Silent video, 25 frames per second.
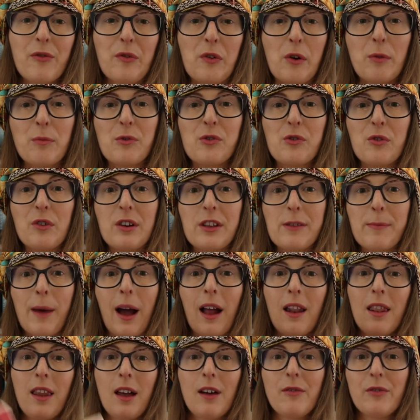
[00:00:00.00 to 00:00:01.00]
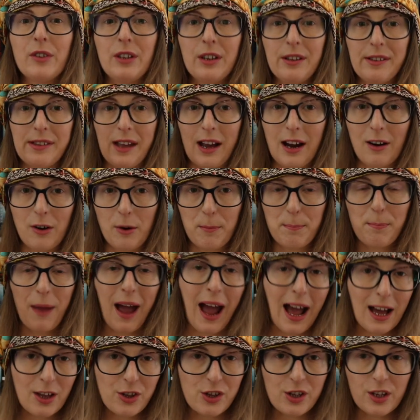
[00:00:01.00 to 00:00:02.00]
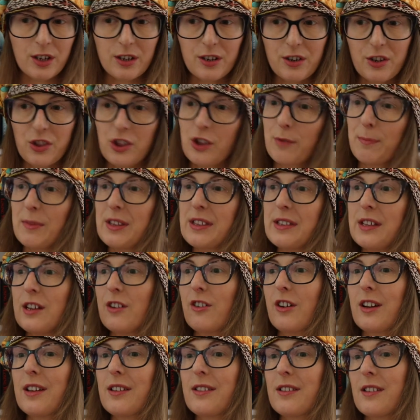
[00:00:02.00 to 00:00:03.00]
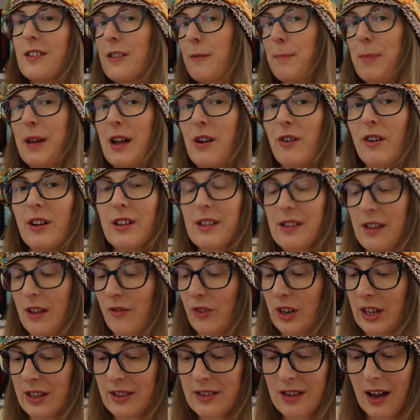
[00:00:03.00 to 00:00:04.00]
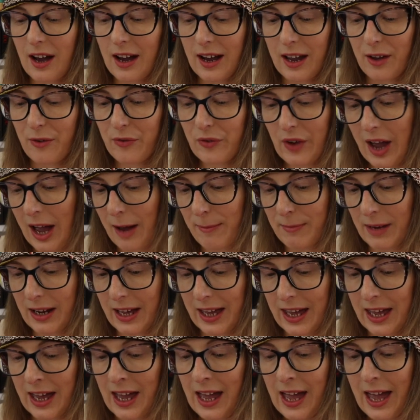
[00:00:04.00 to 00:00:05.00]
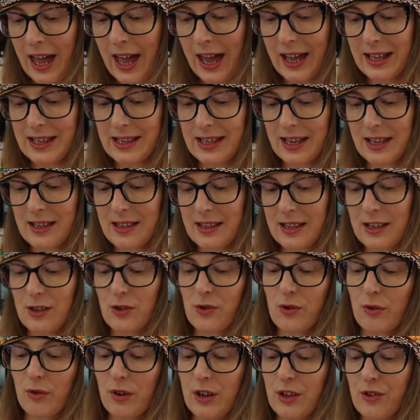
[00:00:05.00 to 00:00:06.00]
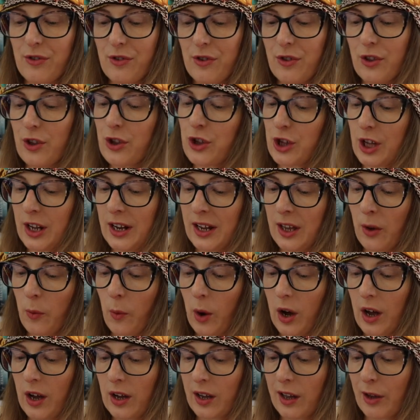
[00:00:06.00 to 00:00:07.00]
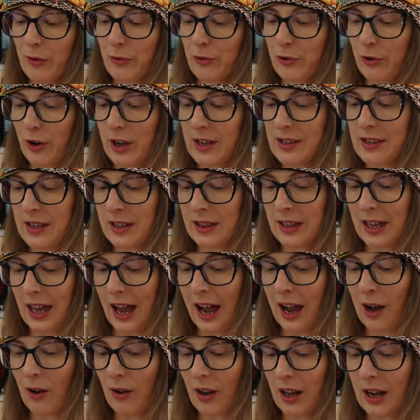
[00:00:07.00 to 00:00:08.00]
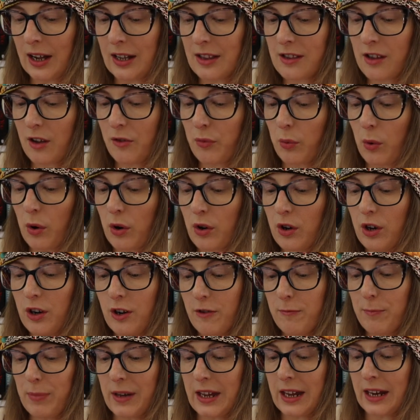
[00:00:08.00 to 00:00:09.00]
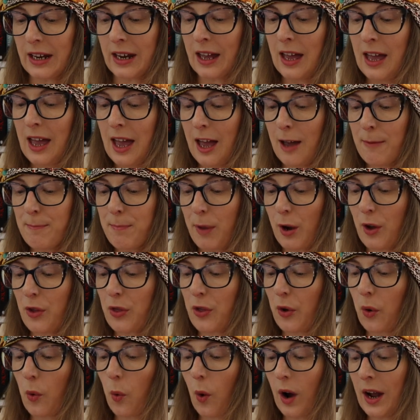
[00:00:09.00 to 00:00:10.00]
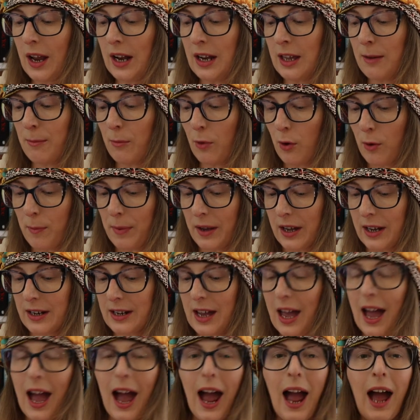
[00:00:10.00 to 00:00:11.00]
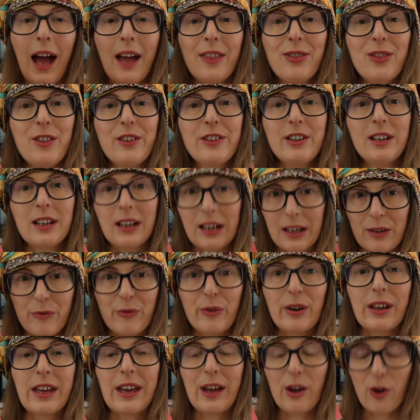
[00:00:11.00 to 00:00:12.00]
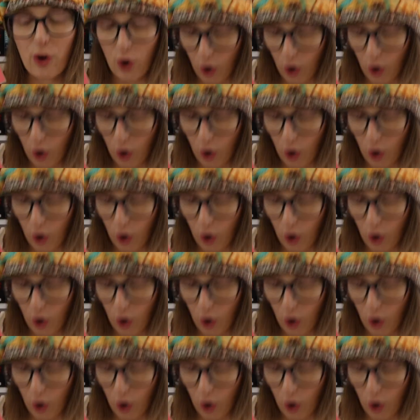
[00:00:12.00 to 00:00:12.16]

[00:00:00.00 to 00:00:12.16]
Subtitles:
from stories about love and desire and passion to the mysterious disappearance of an entire family. It says these stories do the chilling work of tracing the outlines of what could have been in both the quietly morbid and the delightfully